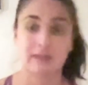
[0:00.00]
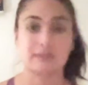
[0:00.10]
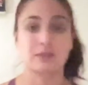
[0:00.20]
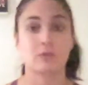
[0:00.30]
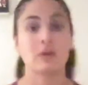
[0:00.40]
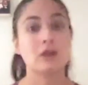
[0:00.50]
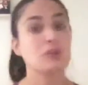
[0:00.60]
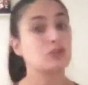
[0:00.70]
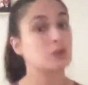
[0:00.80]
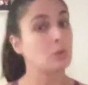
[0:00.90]
So
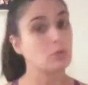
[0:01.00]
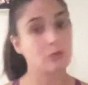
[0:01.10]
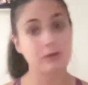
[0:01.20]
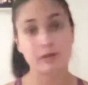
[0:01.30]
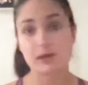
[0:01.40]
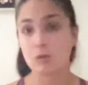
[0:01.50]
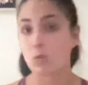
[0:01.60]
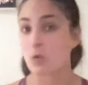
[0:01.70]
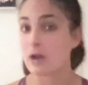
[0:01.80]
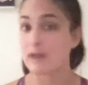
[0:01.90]
don't worry,
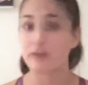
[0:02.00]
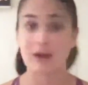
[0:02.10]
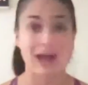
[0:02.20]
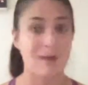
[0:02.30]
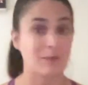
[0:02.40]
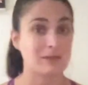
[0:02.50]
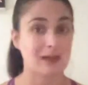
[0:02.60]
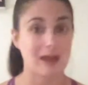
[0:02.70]
whatever happened.